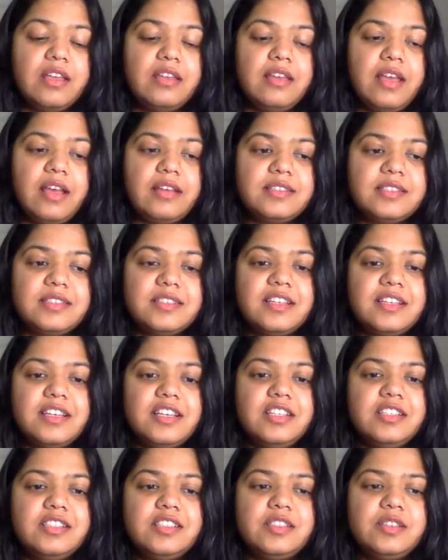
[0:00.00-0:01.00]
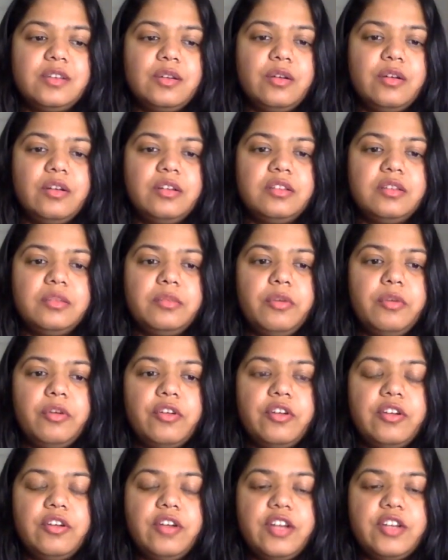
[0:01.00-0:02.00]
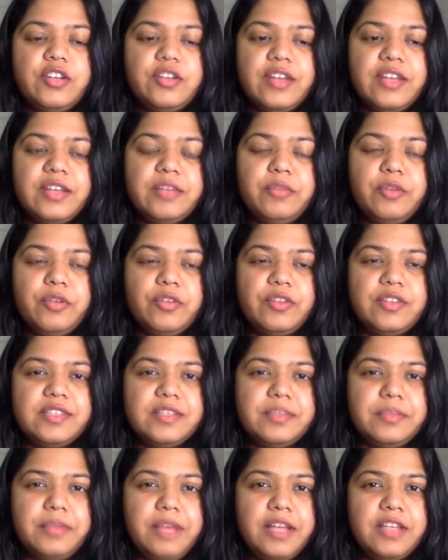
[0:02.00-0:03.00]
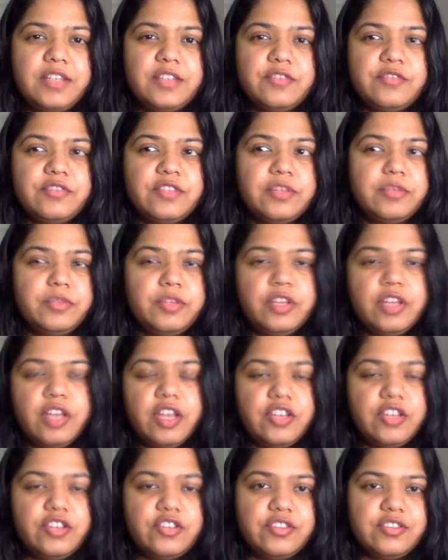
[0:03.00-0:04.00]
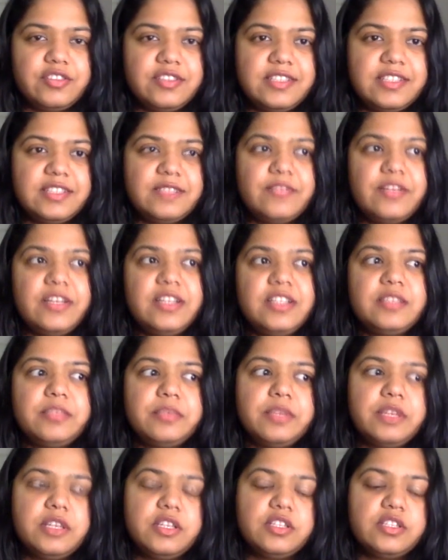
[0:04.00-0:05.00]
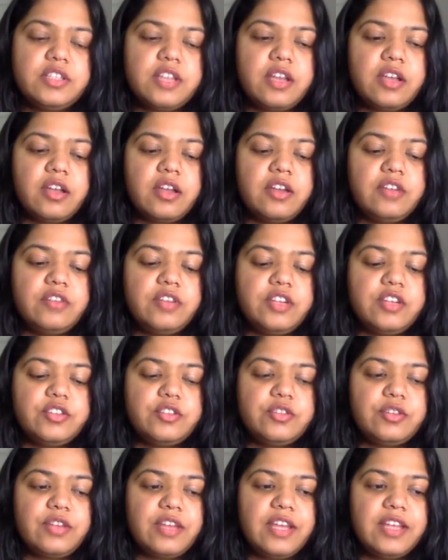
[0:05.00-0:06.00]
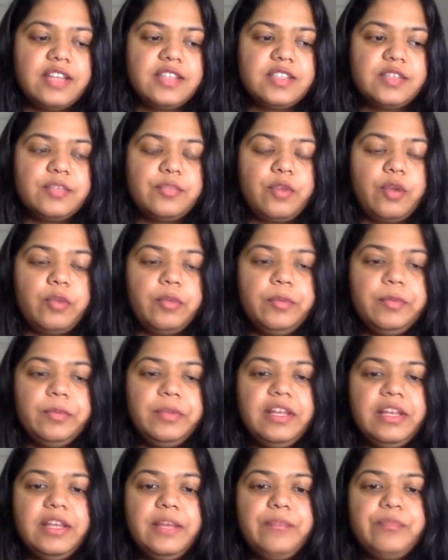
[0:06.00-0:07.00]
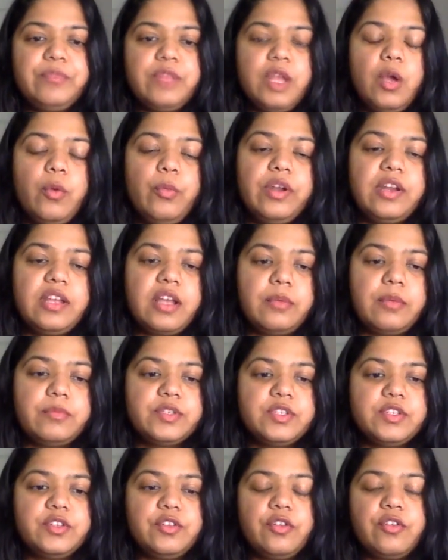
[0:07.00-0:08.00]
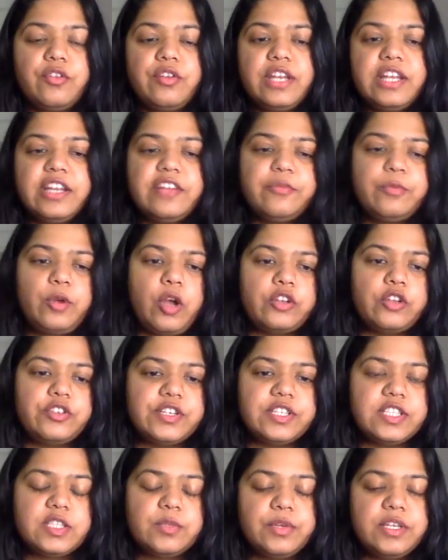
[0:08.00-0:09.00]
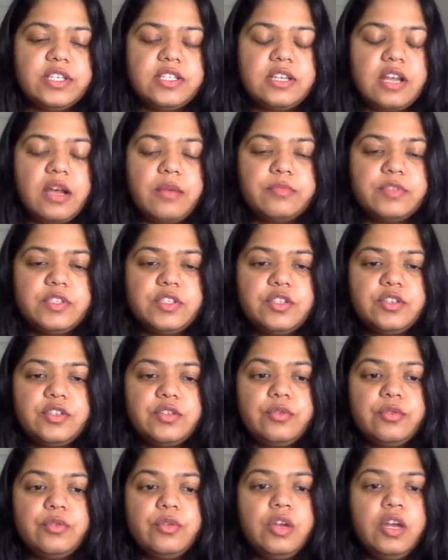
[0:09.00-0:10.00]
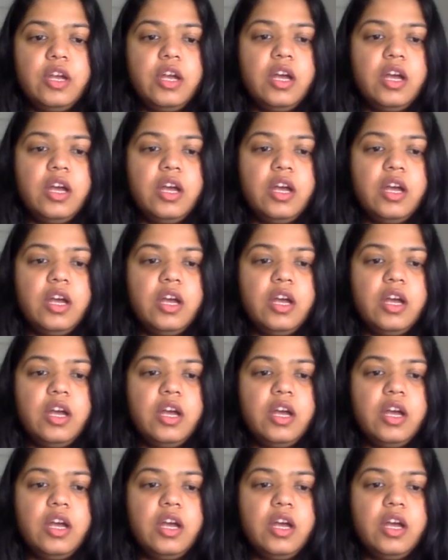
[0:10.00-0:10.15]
Yes. So the Mercury retrograde, Mercury is the planet of communications. It's been in retrograde. So probably when it comes to your creative projects, when it comes to